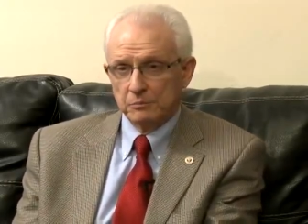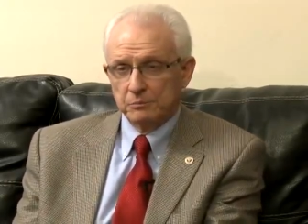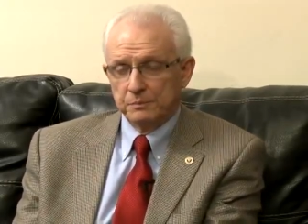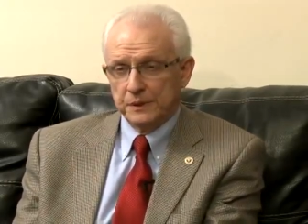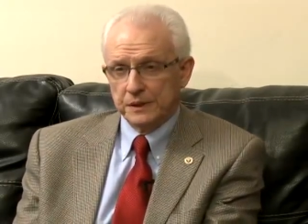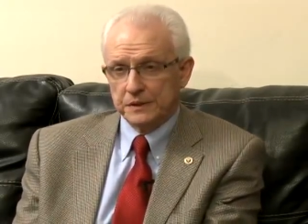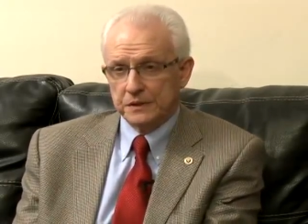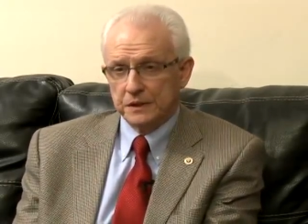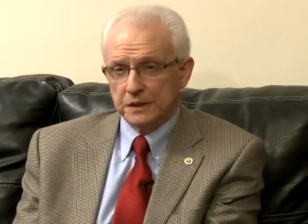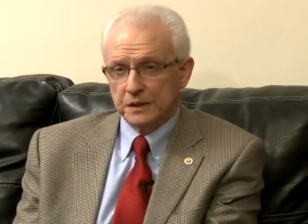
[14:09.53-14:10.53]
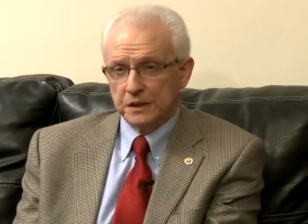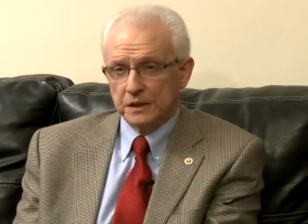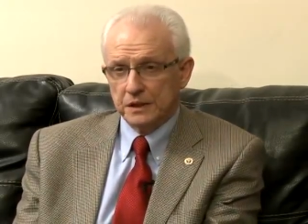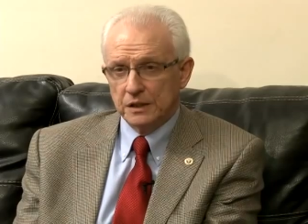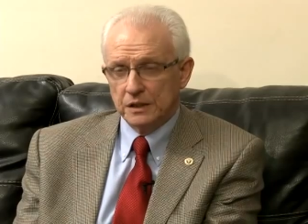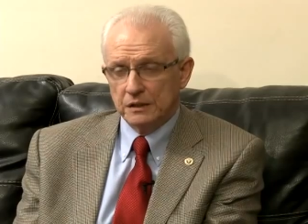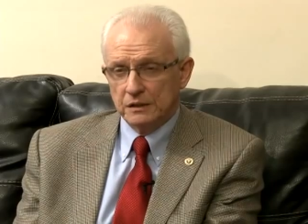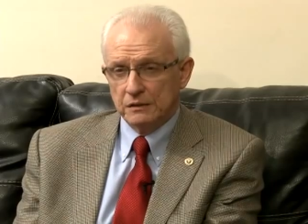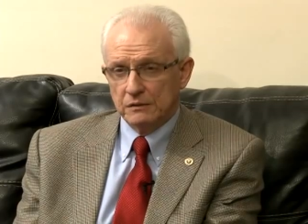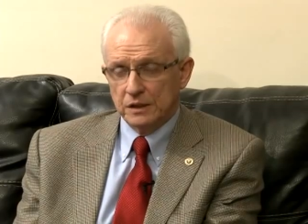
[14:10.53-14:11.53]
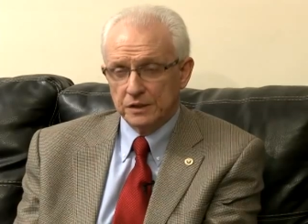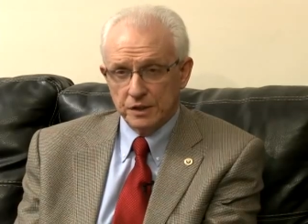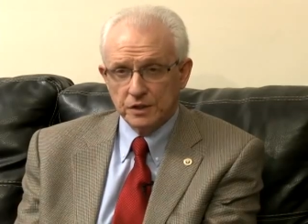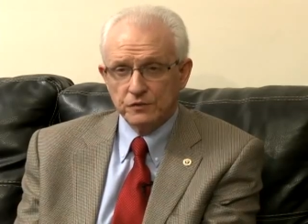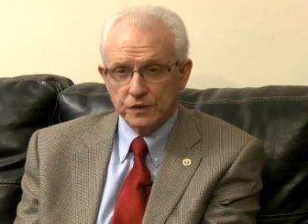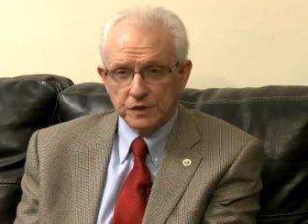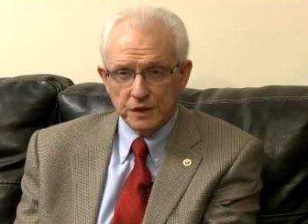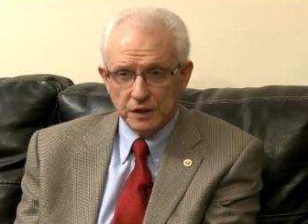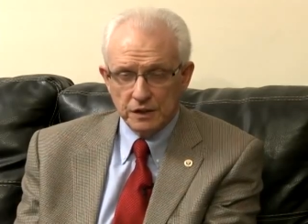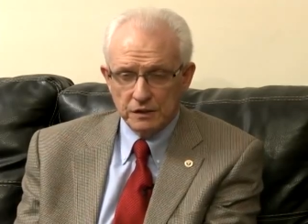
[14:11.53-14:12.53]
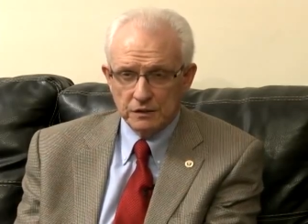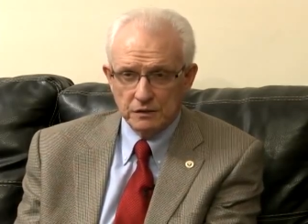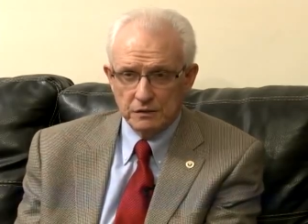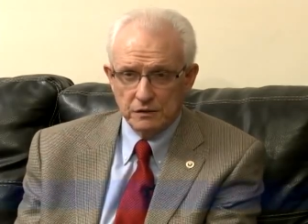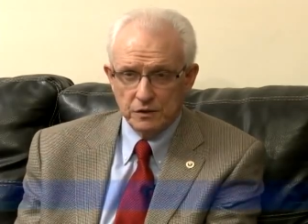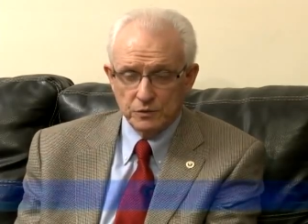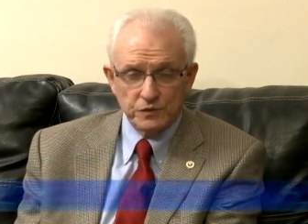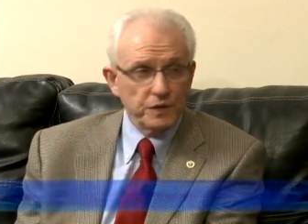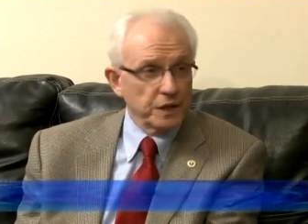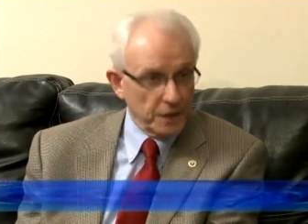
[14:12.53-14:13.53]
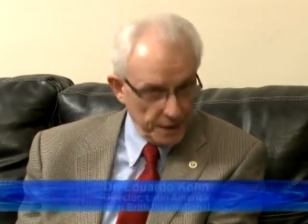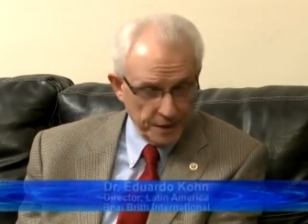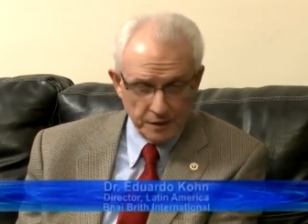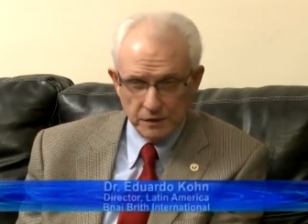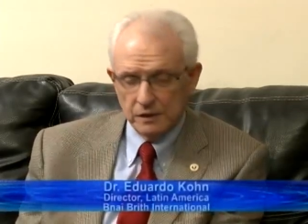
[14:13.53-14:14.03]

But uh, at the end of the day, it was very clear